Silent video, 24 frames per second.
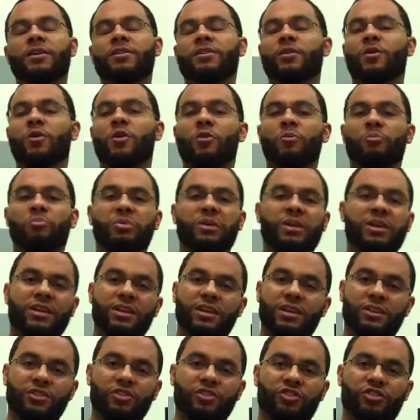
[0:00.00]
the whole
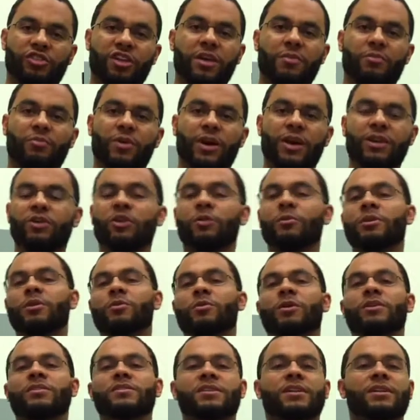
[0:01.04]
being in shape, right? Nobody
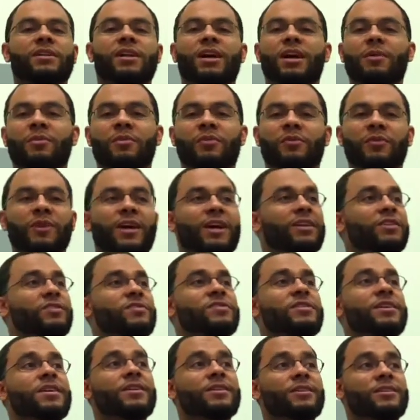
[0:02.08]
wants to climb a flight of
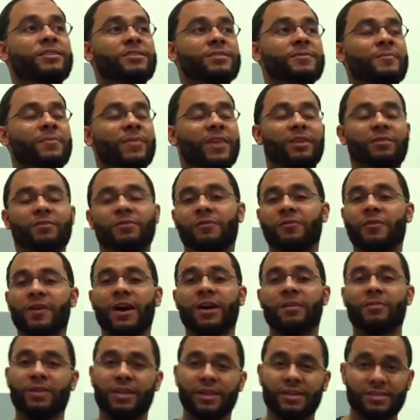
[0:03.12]
stairs and
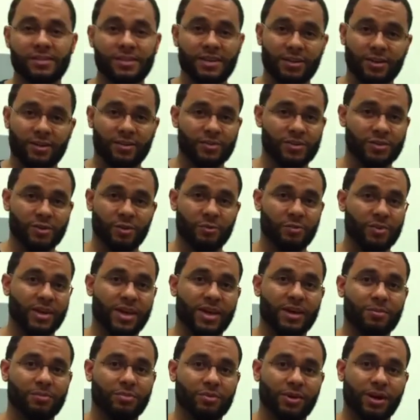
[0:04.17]
5 minutes later still be
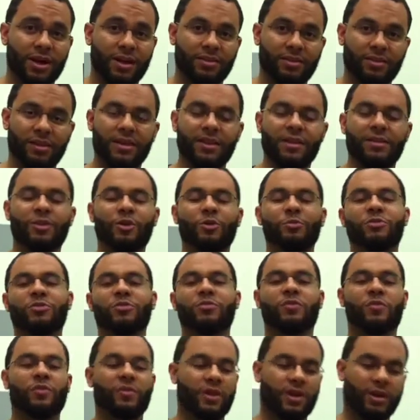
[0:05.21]
out of breath. That would be
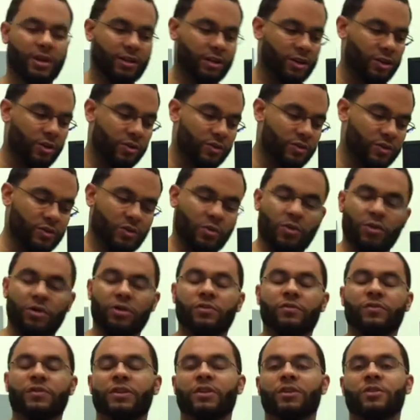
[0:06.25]
a very low score
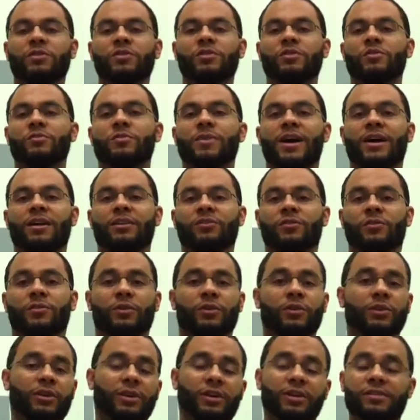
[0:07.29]
in a VO2 max,
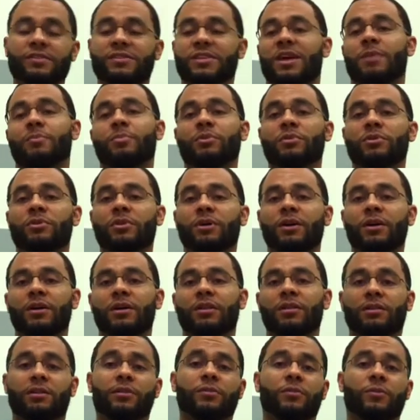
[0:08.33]
for an example
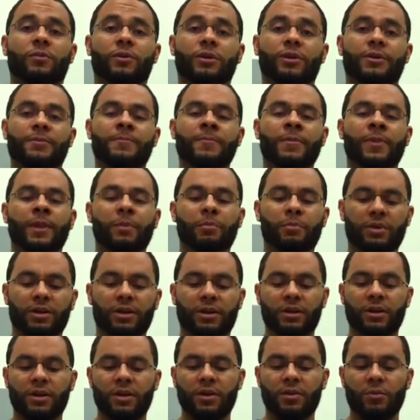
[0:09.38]
there for you.
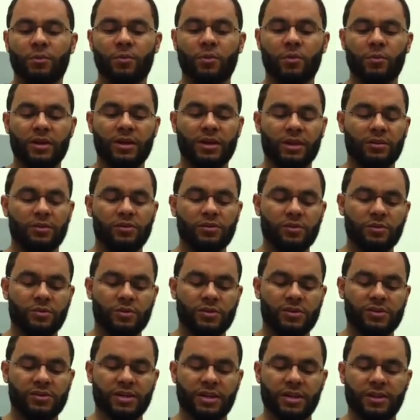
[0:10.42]
But what we can do
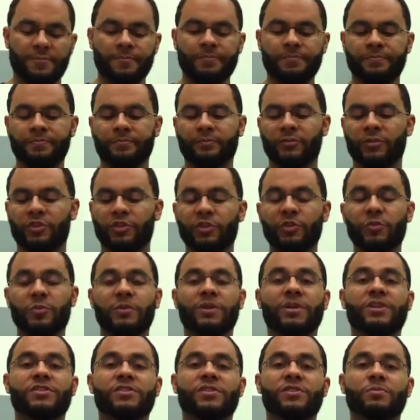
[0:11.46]
is say, just
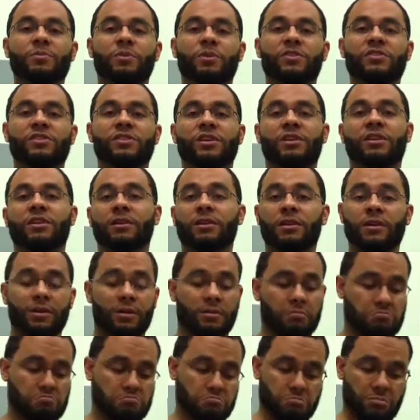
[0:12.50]
because this person
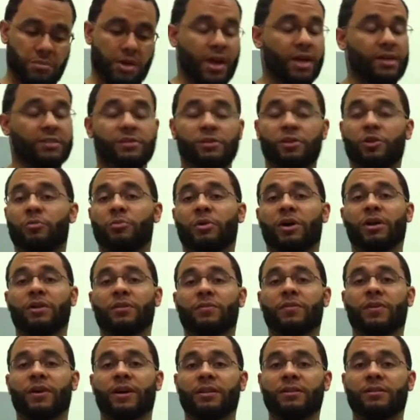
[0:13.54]
has low
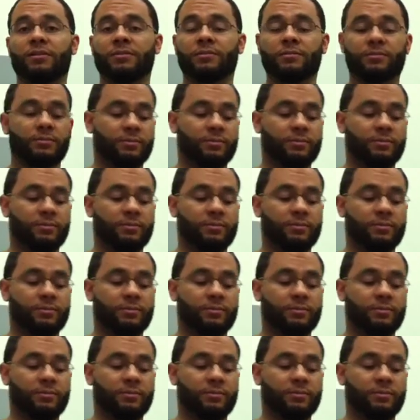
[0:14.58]
body fat,